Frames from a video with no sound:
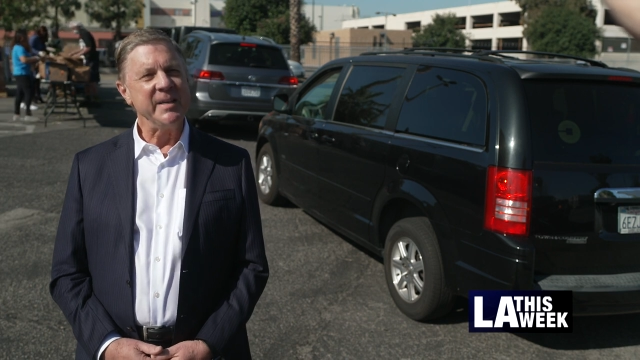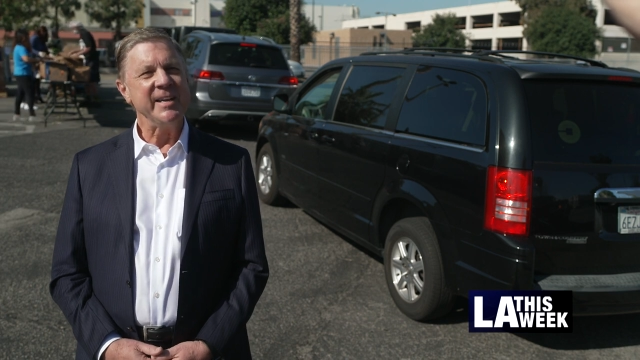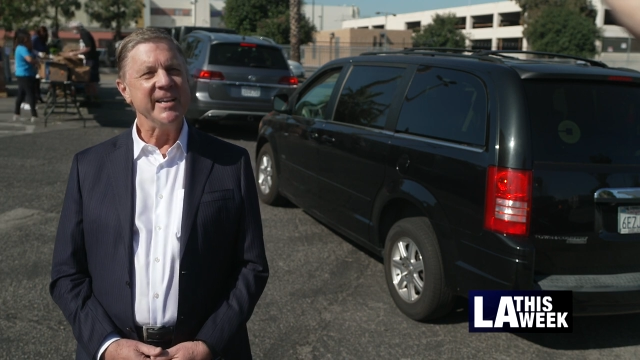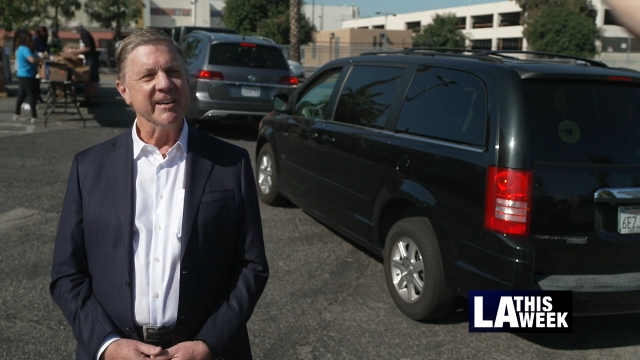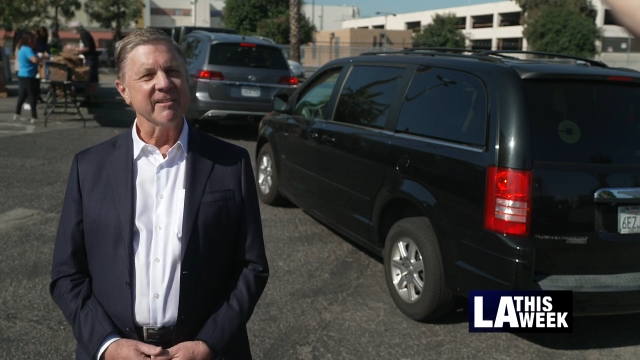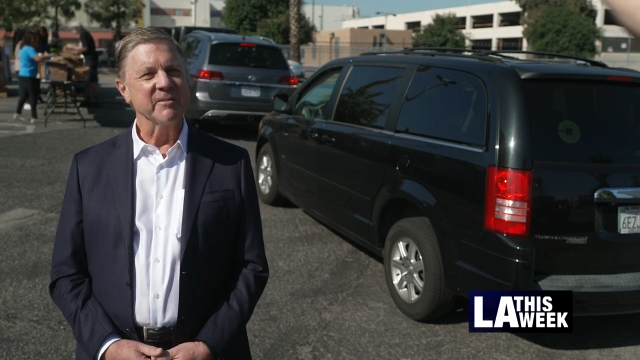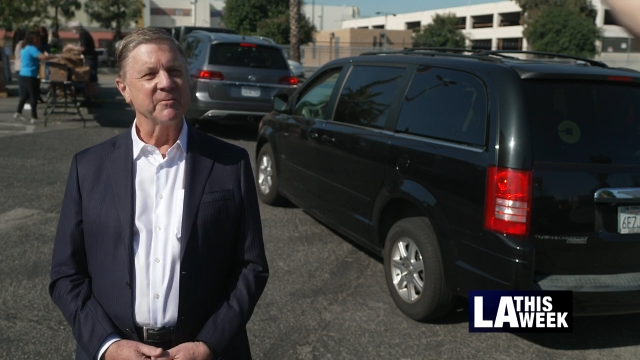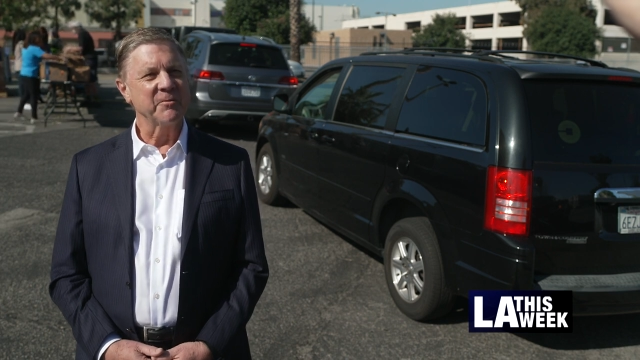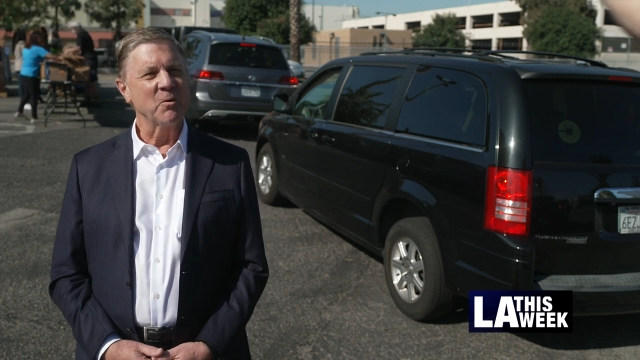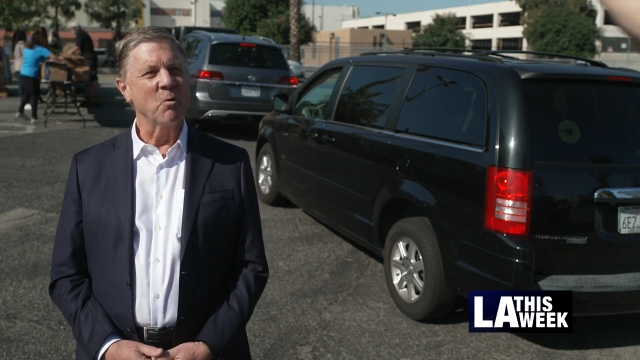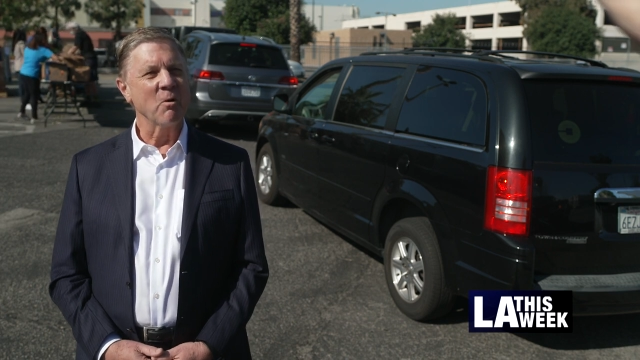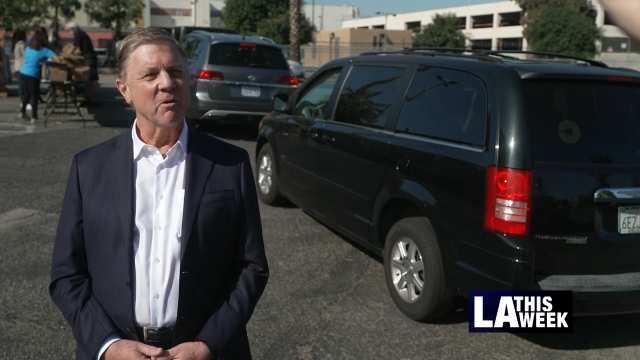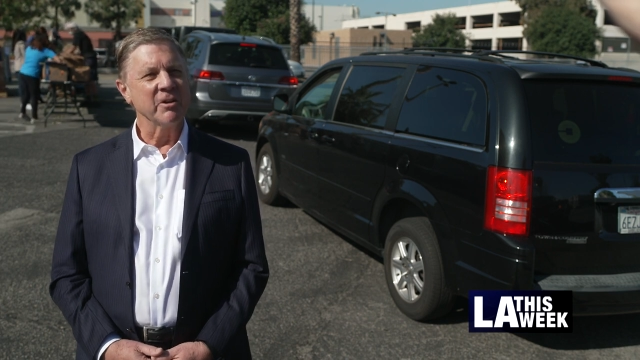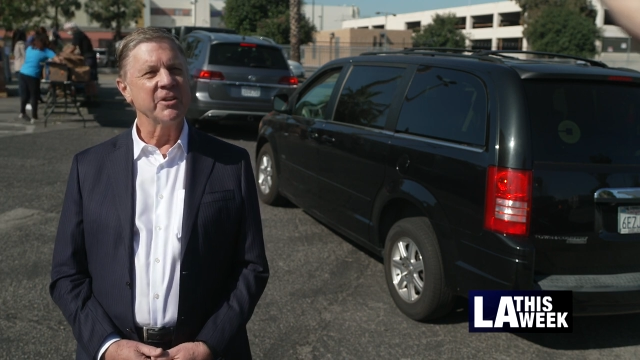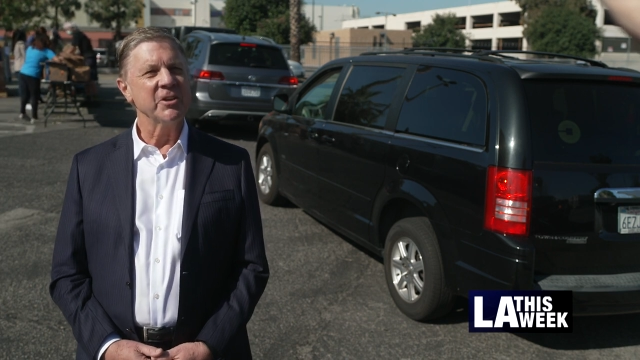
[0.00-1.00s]
here
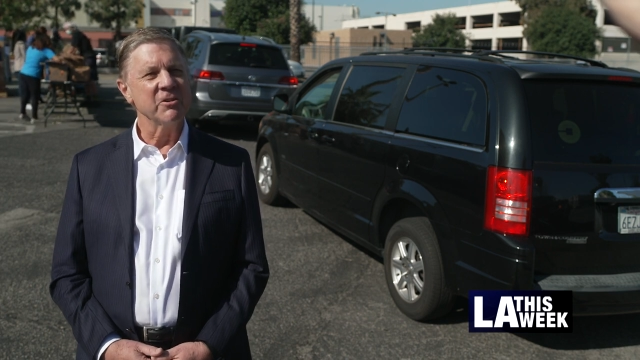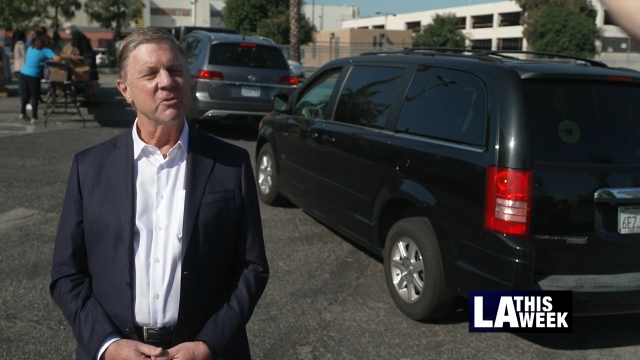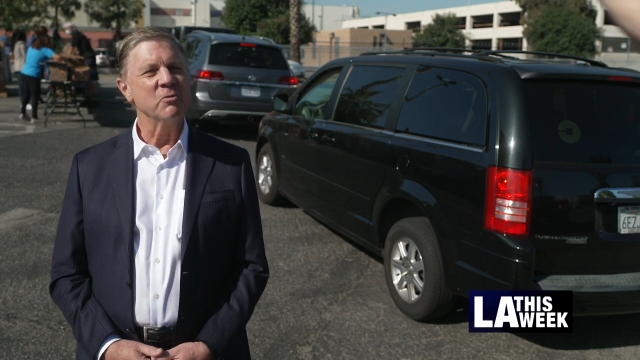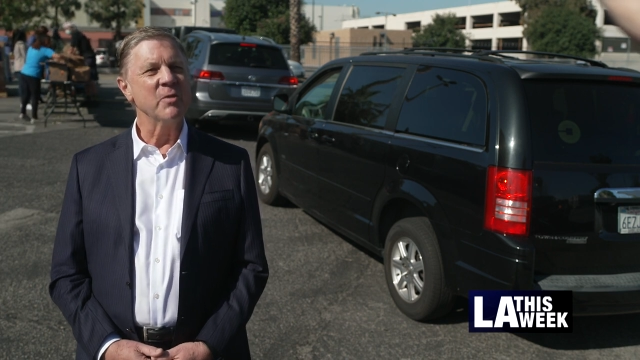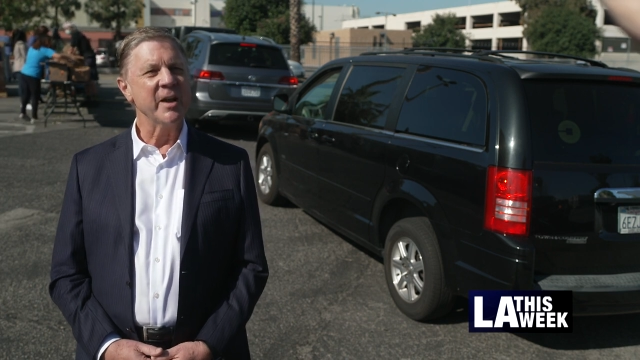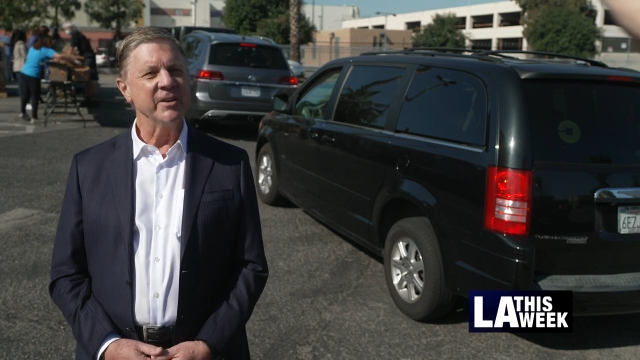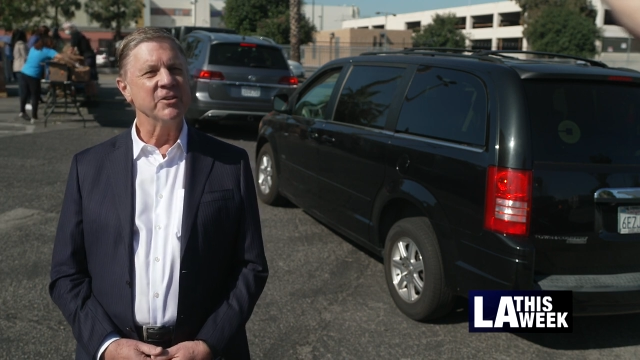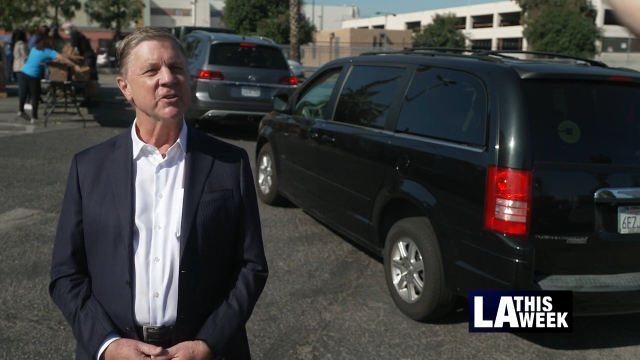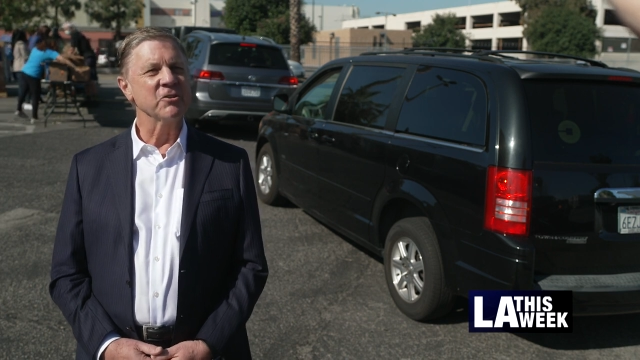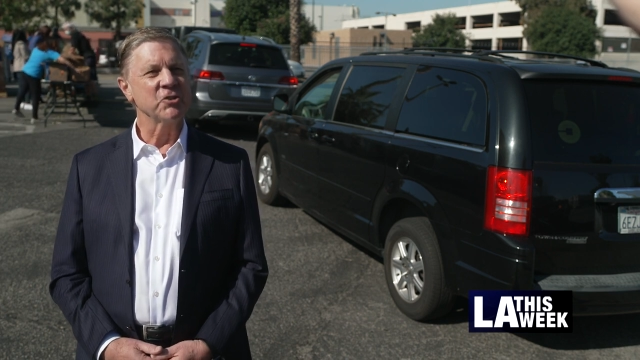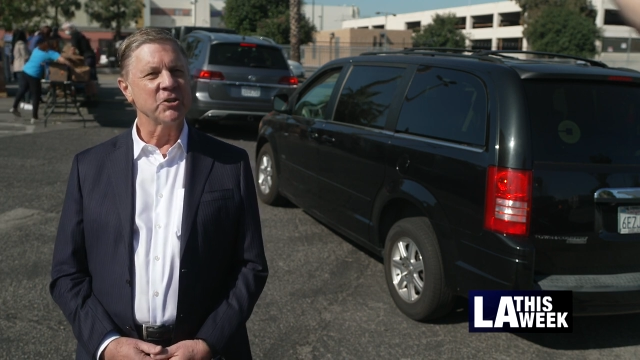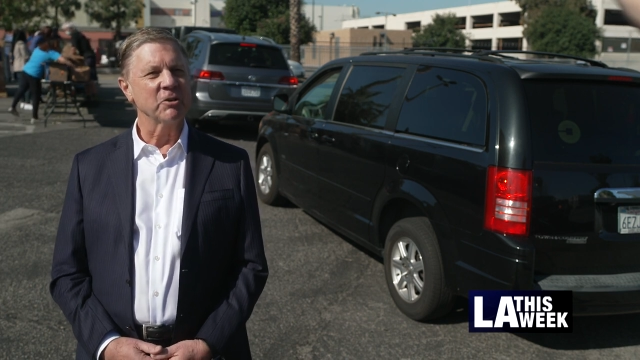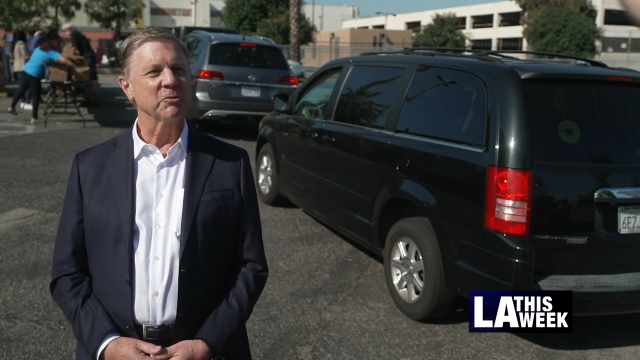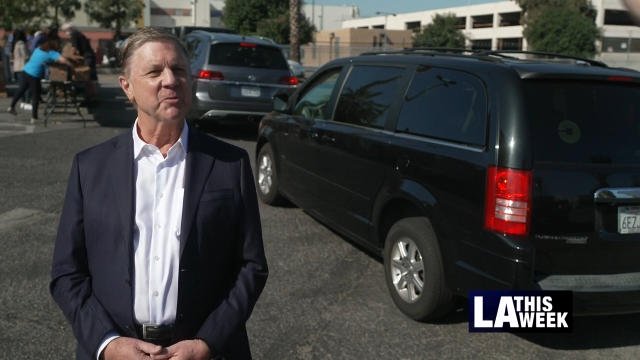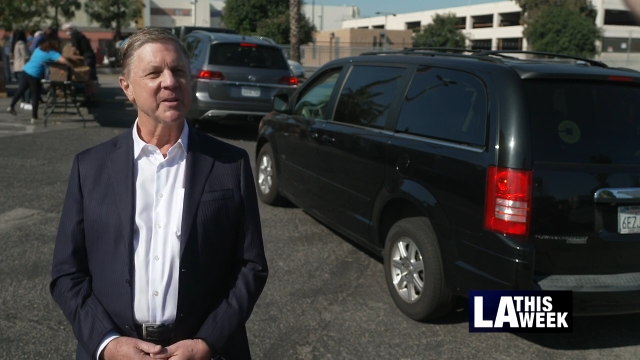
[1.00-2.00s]
for you and your
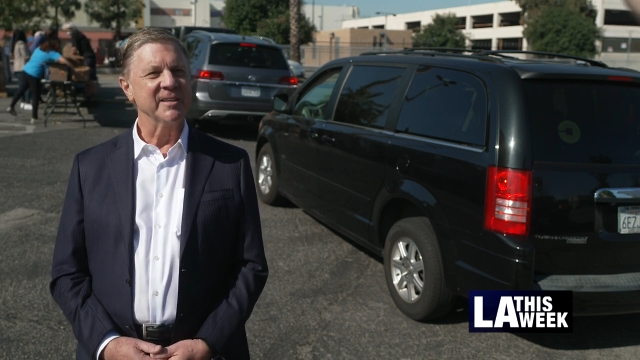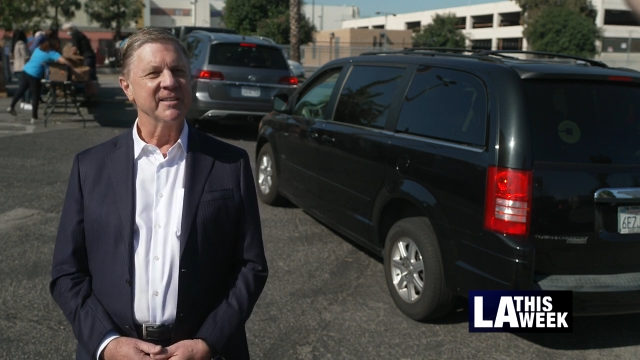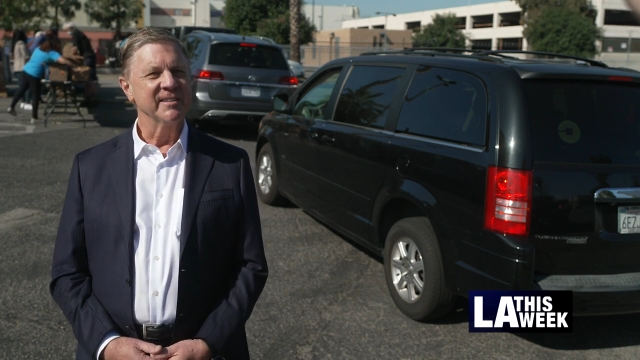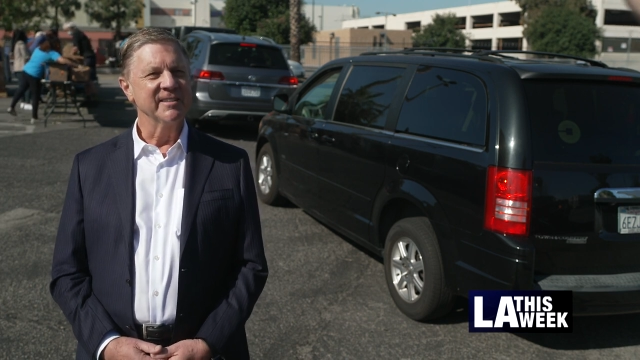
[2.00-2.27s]
children.